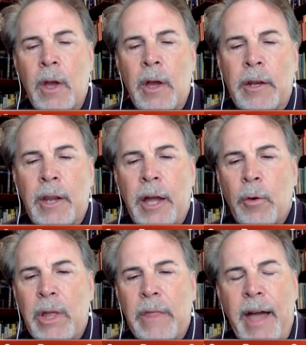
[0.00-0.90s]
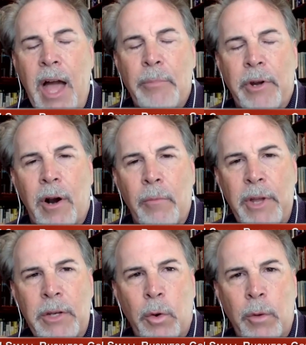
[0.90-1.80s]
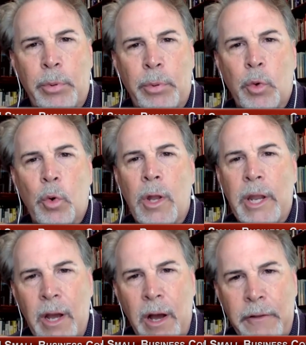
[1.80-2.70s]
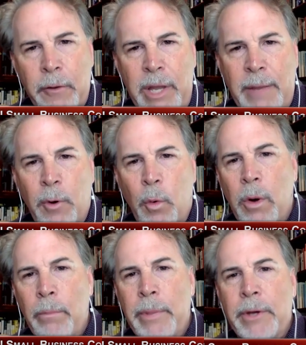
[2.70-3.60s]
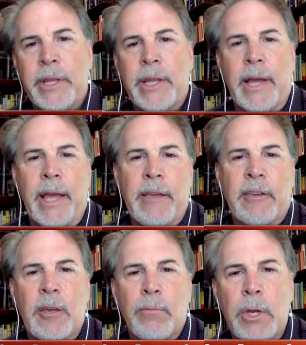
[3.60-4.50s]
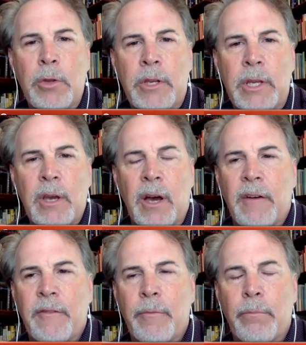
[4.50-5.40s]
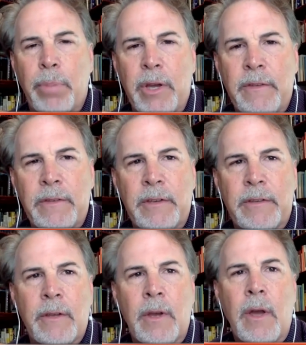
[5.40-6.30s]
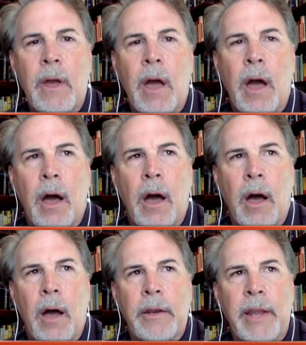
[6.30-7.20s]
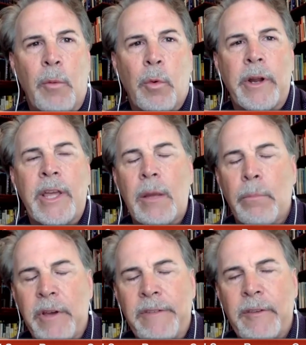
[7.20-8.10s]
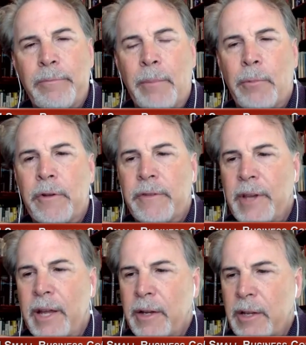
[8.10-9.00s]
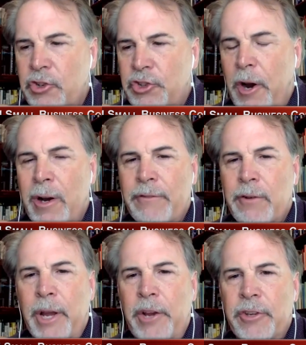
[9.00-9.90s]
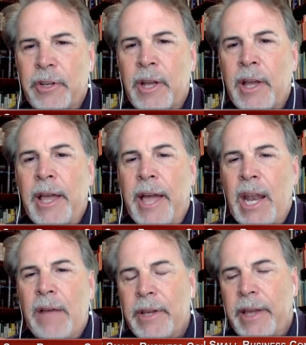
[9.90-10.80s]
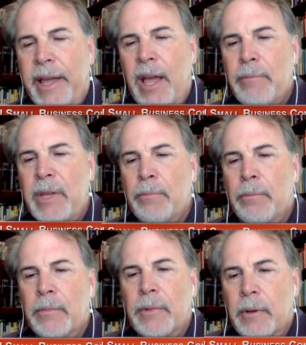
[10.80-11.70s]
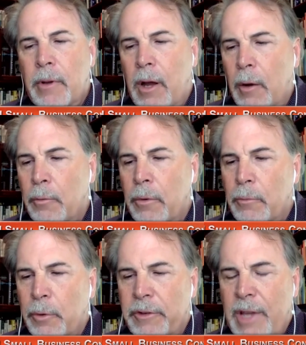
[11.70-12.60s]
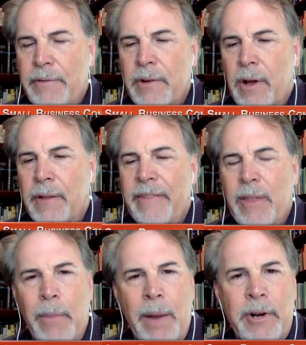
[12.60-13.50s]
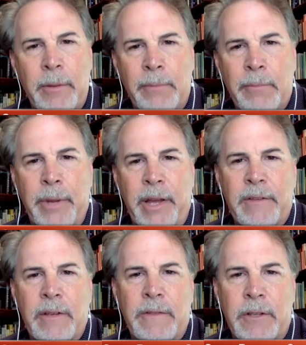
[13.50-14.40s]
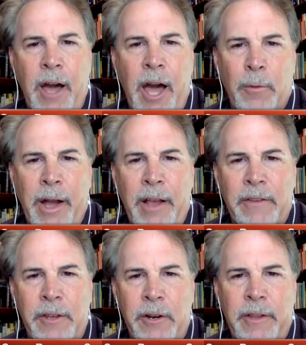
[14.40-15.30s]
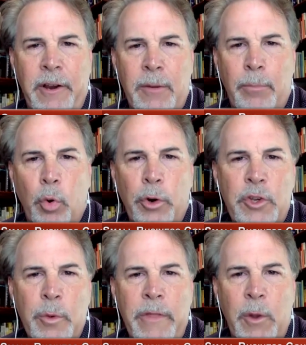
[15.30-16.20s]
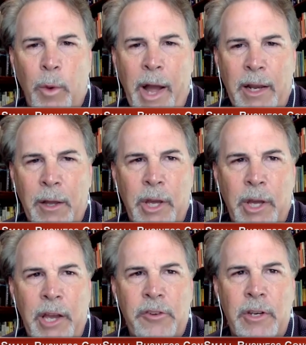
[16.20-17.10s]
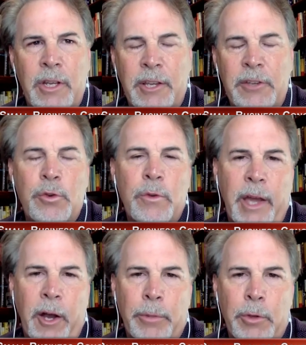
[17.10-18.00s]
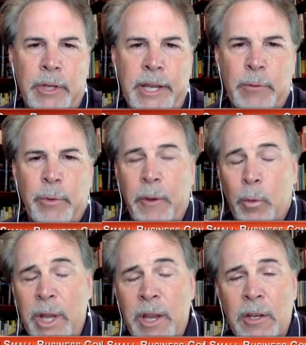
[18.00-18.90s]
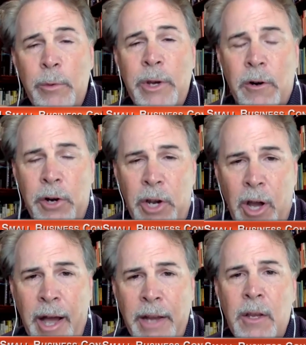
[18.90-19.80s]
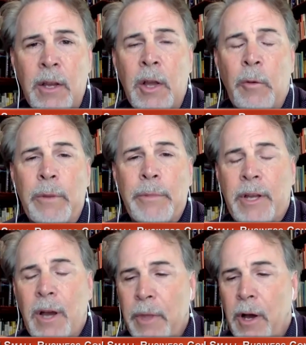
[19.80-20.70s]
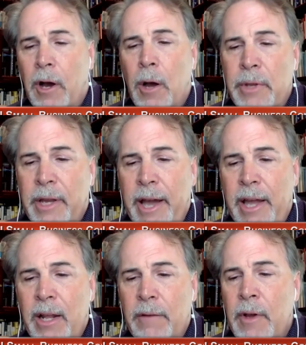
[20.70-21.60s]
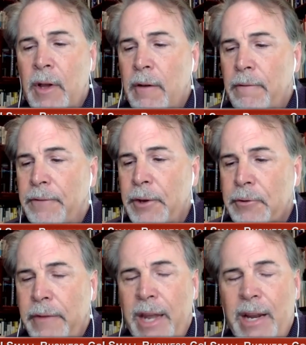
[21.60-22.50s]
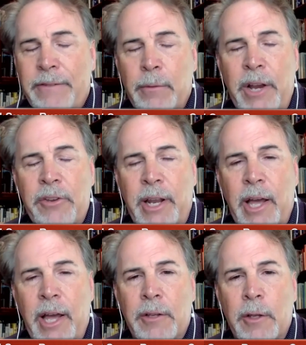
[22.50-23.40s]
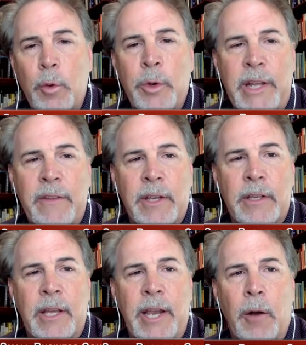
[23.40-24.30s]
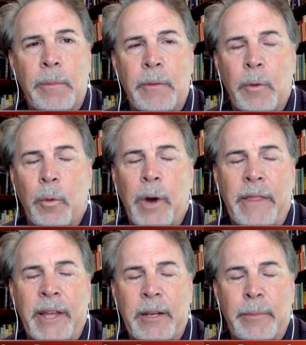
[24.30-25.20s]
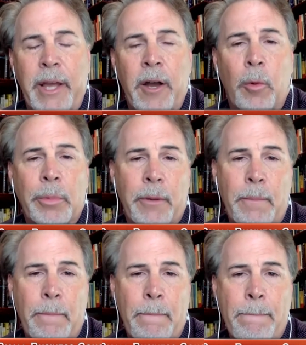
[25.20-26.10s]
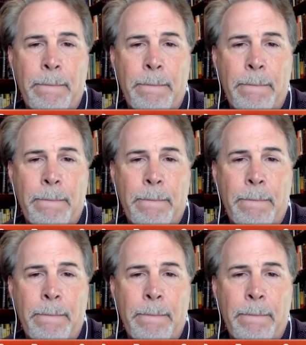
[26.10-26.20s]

Not only that, but our mentor pool and other people. We're building a community of business uh, networking and business members that can share information. And if it can't be uh, received on like the member to member basis. The Don Ryan Center is here to point you in the right location to get you the help you need. Whether we can do it or not, we become the hub to kind of filter that information out to who needs it and help them the way they need to be helped. Yeah.